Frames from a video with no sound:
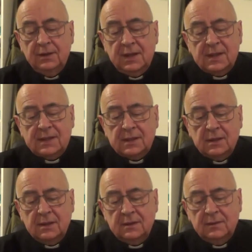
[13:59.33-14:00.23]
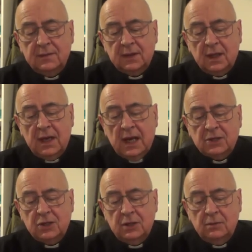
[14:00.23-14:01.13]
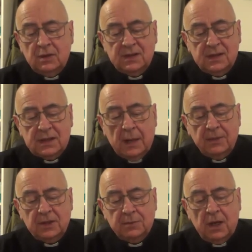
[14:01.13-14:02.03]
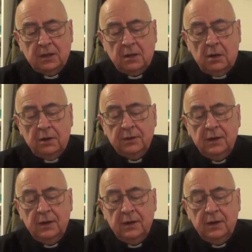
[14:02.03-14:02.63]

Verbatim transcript: This connection was established by God